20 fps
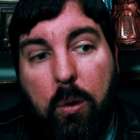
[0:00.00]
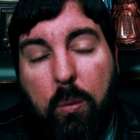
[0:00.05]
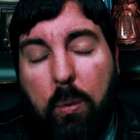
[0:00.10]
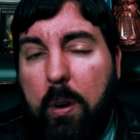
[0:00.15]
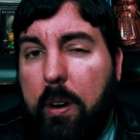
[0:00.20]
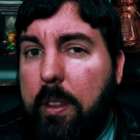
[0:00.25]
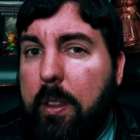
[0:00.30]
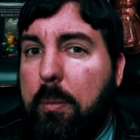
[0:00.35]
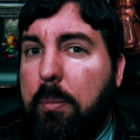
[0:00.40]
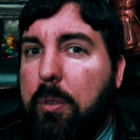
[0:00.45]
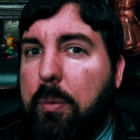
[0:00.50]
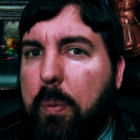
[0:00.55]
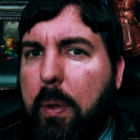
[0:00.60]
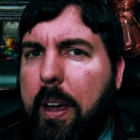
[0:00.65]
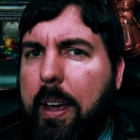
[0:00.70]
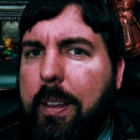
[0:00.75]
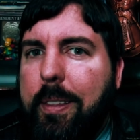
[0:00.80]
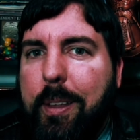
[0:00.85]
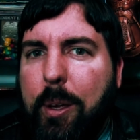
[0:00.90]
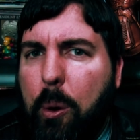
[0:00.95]
One of them's
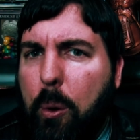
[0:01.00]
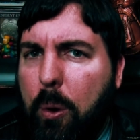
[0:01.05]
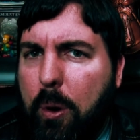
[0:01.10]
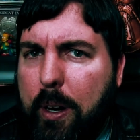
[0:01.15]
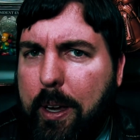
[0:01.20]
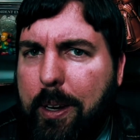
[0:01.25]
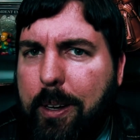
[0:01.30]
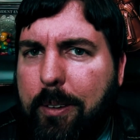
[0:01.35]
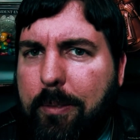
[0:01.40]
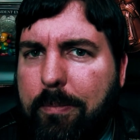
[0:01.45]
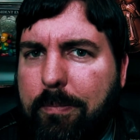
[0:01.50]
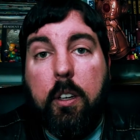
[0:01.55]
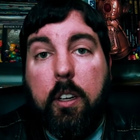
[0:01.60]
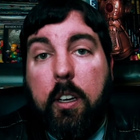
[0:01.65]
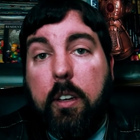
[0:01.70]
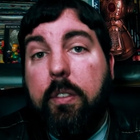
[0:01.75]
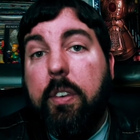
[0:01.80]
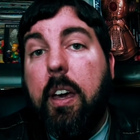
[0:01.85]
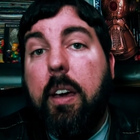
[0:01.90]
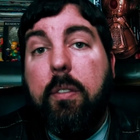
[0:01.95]
playing the organ.
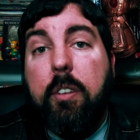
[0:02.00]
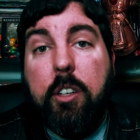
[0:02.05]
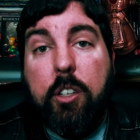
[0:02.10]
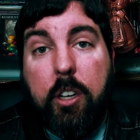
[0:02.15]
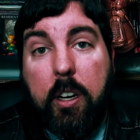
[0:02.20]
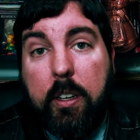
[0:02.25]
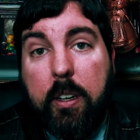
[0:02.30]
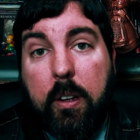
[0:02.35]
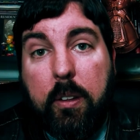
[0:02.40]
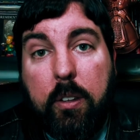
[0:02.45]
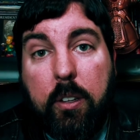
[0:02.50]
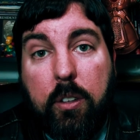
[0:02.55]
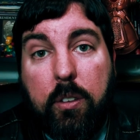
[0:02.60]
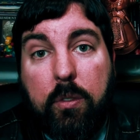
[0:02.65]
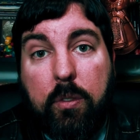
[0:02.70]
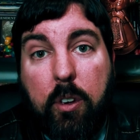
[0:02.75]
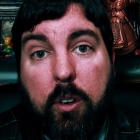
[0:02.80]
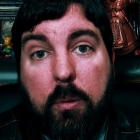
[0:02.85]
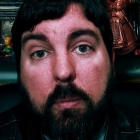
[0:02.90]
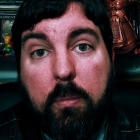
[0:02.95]
If you haven't checked out this
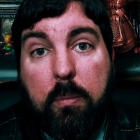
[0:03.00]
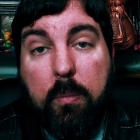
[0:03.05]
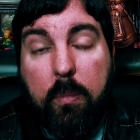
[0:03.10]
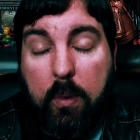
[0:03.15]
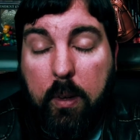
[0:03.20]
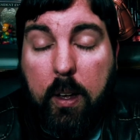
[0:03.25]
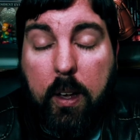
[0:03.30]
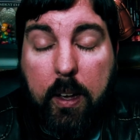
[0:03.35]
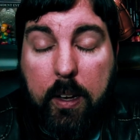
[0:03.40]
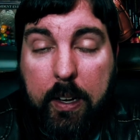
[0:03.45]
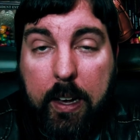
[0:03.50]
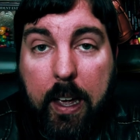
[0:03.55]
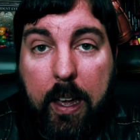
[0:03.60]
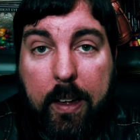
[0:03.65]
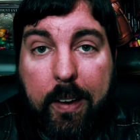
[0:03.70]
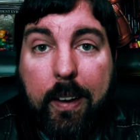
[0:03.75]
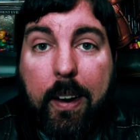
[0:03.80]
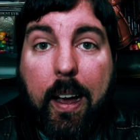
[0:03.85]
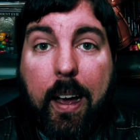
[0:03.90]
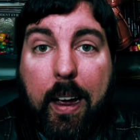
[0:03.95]
film,
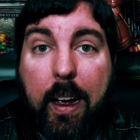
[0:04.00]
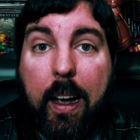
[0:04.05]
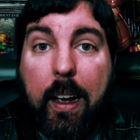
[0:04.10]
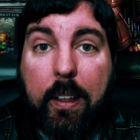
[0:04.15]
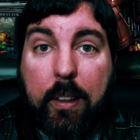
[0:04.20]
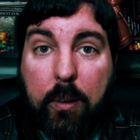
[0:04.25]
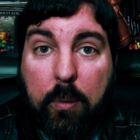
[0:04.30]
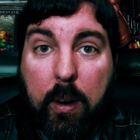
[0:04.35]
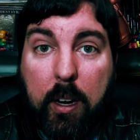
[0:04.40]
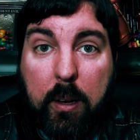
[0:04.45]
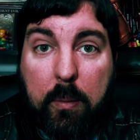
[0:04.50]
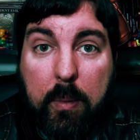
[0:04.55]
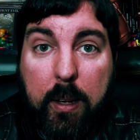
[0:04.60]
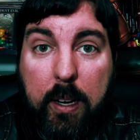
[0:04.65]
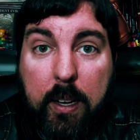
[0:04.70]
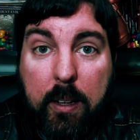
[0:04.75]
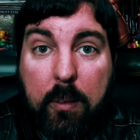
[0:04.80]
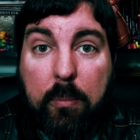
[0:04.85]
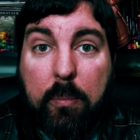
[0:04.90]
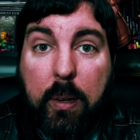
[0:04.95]
again, I highly
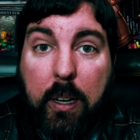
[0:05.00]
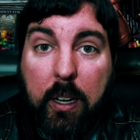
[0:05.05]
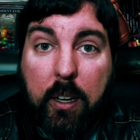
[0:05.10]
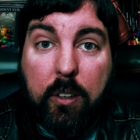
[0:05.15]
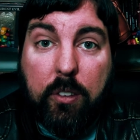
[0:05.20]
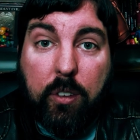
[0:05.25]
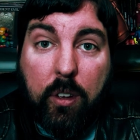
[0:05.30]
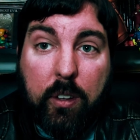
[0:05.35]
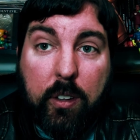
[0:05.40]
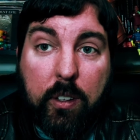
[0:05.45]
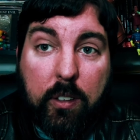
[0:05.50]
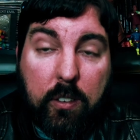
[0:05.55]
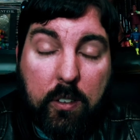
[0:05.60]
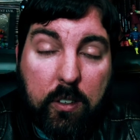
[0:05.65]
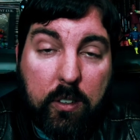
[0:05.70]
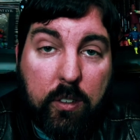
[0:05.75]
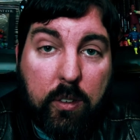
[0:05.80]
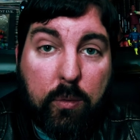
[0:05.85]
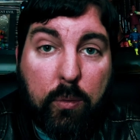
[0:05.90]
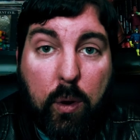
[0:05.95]
recommend it, because on this
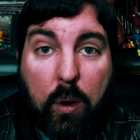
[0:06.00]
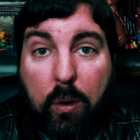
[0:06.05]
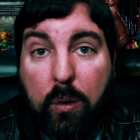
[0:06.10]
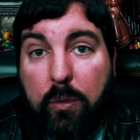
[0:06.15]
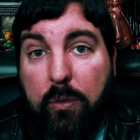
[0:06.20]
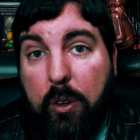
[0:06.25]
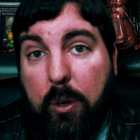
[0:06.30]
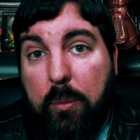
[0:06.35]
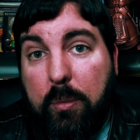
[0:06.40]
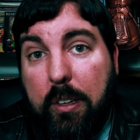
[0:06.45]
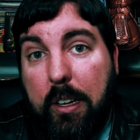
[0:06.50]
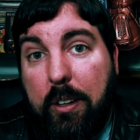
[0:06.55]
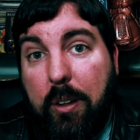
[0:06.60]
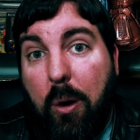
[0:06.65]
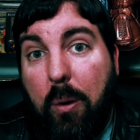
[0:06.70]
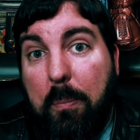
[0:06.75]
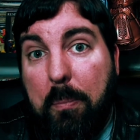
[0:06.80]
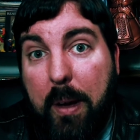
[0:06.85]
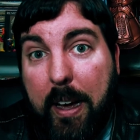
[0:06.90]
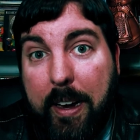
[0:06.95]
list of werewolf films that
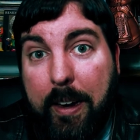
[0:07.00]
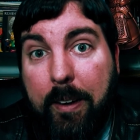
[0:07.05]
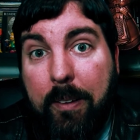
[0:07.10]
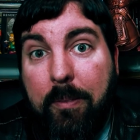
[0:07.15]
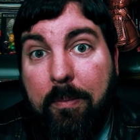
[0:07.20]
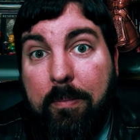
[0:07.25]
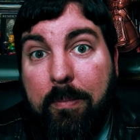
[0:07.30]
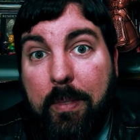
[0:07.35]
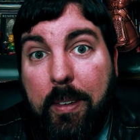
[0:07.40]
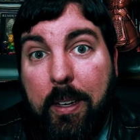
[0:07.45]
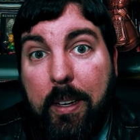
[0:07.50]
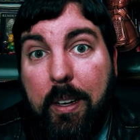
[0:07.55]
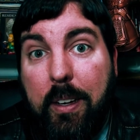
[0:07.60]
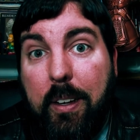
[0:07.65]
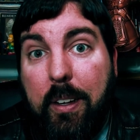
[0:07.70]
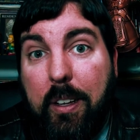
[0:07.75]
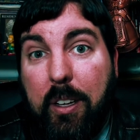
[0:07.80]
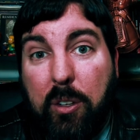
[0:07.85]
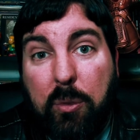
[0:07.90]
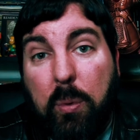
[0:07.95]
don't bite,
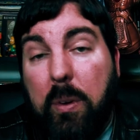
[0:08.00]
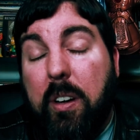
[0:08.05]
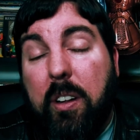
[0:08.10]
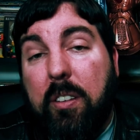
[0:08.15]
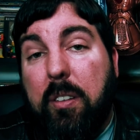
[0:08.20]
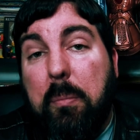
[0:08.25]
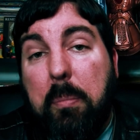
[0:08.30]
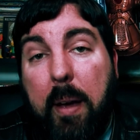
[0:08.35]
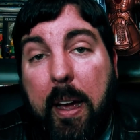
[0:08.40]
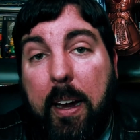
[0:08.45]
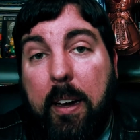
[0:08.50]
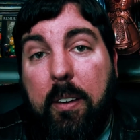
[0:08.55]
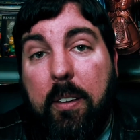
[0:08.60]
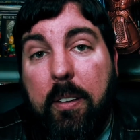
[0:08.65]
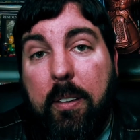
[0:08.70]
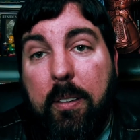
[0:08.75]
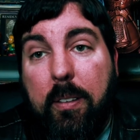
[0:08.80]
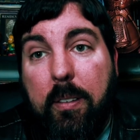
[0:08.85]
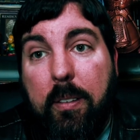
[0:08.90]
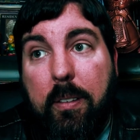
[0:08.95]
this one doesn't bite
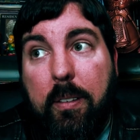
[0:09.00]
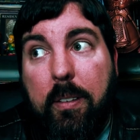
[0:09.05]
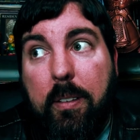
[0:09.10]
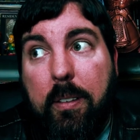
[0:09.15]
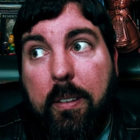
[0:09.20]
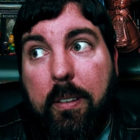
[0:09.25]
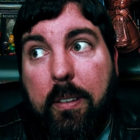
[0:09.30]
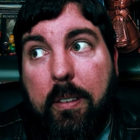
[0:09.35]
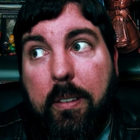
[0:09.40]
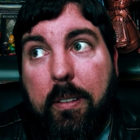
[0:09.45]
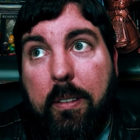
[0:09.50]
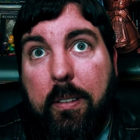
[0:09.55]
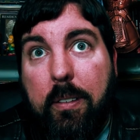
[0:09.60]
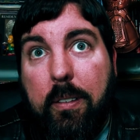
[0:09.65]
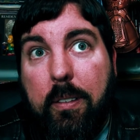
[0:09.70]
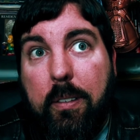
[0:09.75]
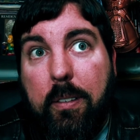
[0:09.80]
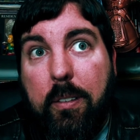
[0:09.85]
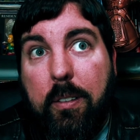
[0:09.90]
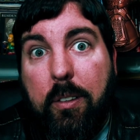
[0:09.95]

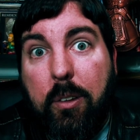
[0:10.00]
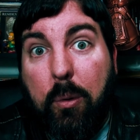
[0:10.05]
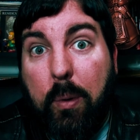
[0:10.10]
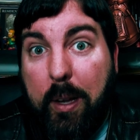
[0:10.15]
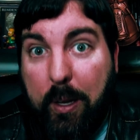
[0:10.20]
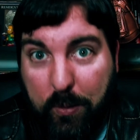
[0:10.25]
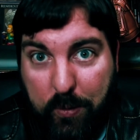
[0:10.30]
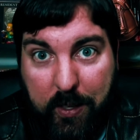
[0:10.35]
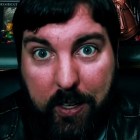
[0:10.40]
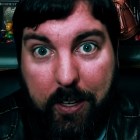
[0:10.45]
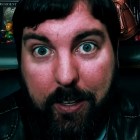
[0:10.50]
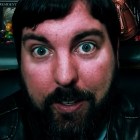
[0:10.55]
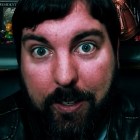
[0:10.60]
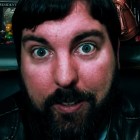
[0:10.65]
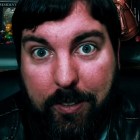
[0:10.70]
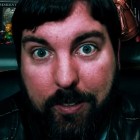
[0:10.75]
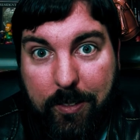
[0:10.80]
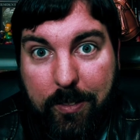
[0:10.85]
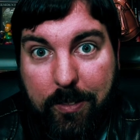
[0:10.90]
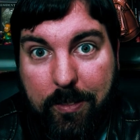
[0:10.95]
the way you think it
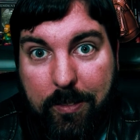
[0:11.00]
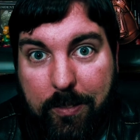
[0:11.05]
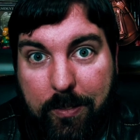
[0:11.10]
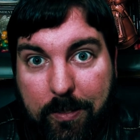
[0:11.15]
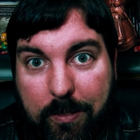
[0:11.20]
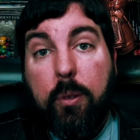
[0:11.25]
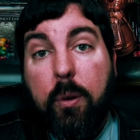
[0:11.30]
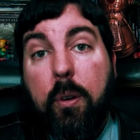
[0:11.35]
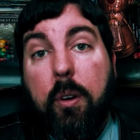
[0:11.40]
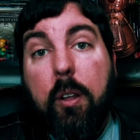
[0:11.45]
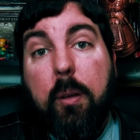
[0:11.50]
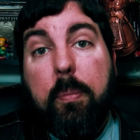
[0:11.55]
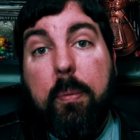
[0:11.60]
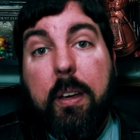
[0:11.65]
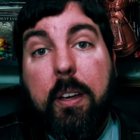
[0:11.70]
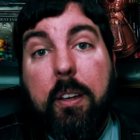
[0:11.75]
does. Third up